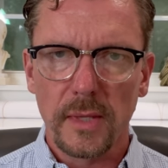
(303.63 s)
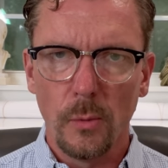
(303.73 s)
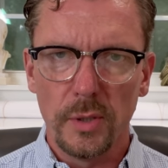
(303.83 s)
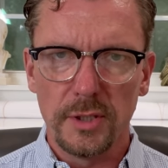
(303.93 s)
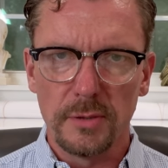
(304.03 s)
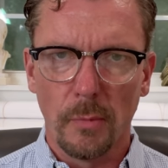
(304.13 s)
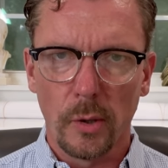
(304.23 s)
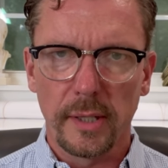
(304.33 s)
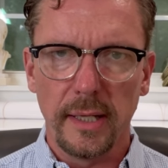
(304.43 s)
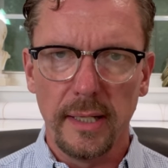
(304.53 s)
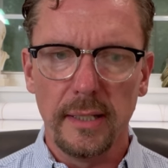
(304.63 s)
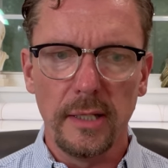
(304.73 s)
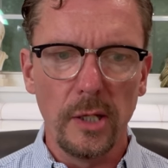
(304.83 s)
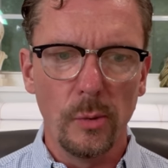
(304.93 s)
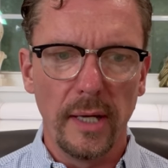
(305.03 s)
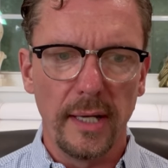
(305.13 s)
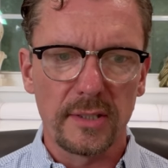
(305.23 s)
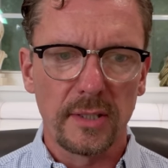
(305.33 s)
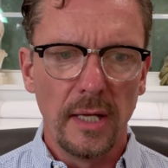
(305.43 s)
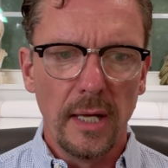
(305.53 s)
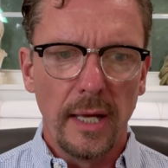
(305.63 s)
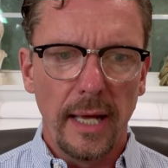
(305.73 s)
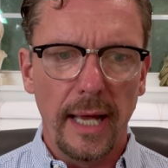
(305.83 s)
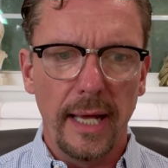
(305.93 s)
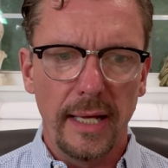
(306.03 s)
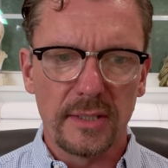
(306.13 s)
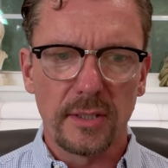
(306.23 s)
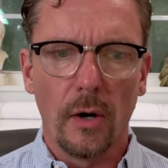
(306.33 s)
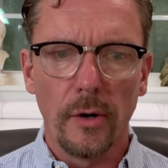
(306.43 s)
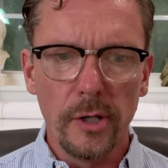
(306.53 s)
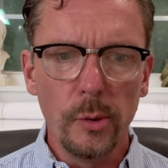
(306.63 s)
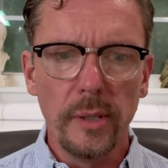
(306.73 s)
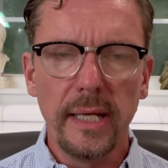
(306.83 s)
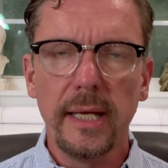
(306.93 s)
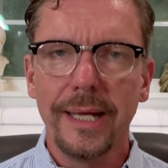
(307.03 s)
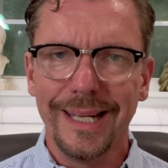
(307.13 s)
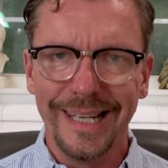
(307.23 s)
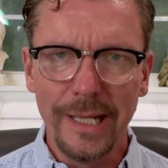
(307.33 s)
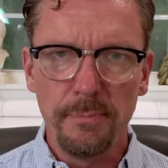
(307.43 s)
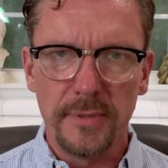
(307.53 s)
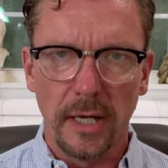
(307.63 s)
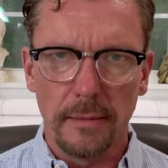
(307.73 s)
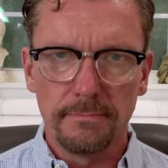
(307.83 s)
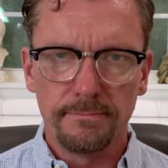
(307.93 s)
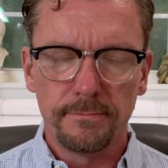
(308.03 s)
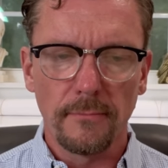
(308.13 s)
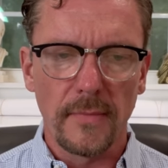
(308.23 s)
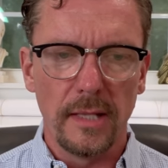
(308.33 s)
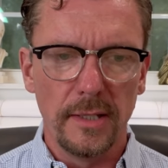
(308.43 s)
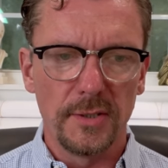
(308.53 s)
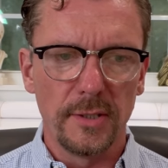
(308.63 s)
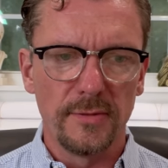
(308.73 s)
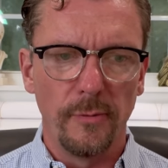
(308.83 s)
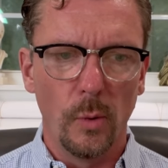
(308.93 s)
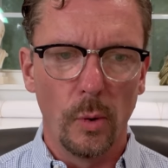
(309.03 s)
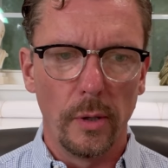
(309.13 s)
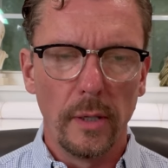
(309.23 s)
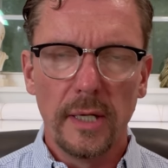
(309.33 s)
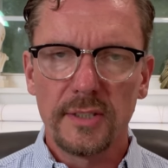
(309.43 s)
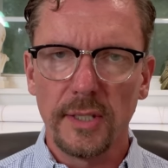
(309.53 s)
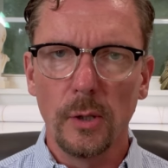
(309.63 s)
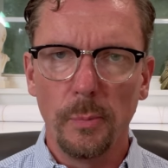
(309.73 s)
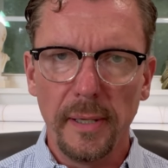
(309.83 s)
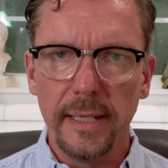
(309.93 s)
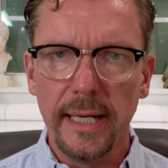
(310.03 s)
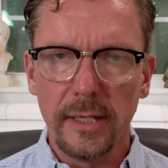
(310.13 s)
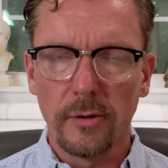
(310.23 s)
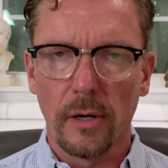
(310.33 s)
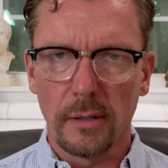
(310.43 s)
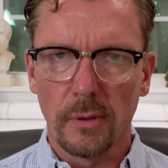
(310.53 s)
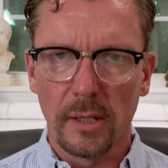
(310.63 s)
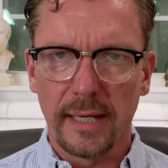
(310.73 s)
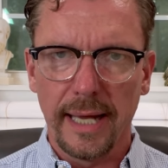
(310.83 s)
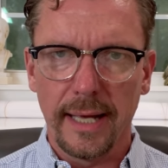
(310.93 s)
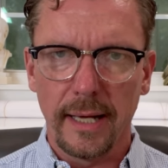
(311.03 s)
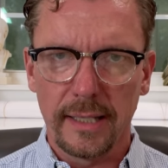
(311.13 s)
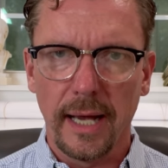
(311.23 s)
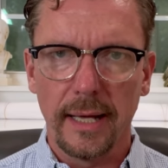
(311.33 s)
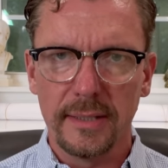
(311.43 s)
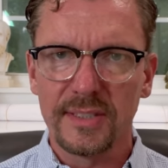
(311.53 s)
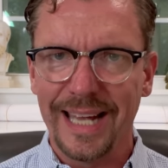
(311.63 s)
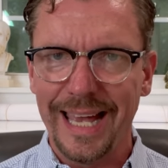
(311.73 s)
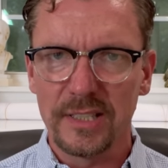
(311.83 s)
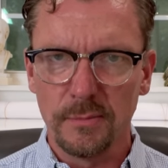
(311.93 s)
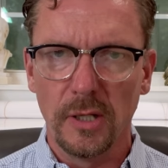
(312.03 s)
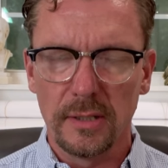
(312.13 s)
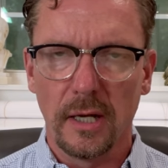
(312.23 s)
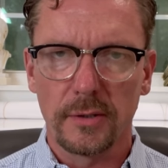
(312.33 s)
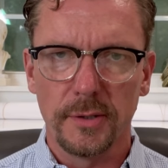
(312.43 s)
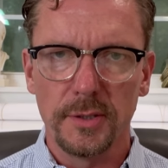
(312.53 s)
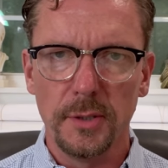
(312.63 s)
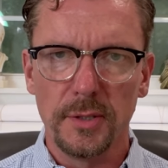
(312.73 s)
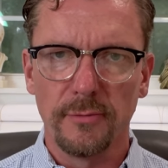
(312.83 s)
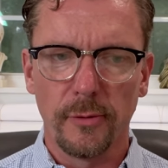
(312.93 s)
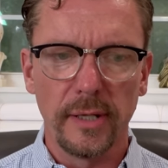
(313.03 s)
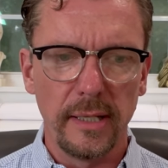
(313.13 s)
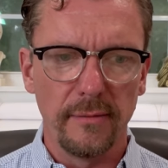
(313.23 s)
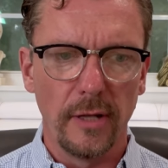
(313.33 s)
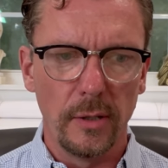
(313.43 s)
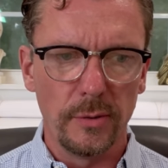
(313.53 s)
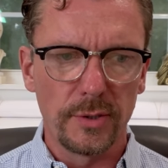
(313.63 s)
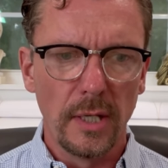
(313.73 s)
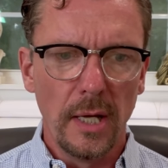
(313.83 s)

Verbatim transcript: which is marketed in the U S as Arnuity Ellipta. And this is for C O P D, chronic bronchitis, asthma. Doctors use it for any of those.